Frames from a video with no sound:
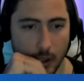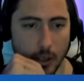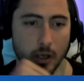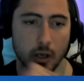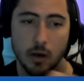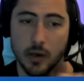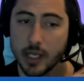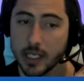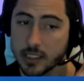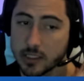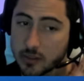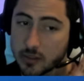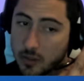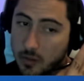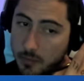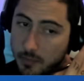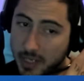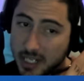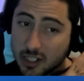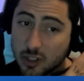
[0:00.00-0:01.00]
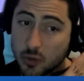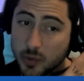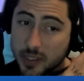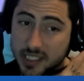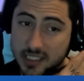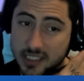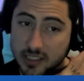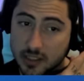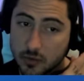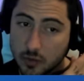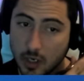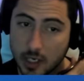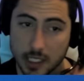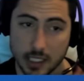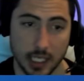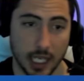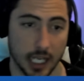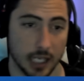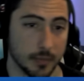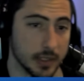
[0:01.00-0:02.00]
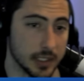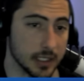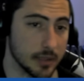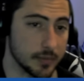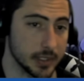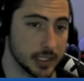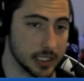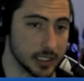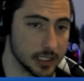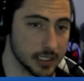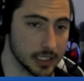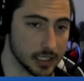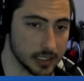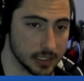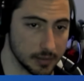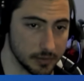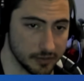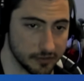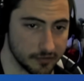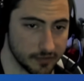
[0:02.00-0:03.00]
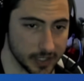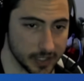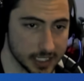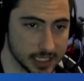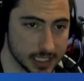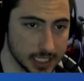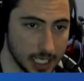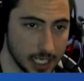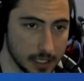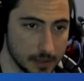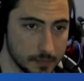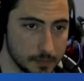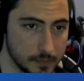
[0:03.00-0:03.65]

Okay, so my queen's in the wrong alignment. Let me fix that.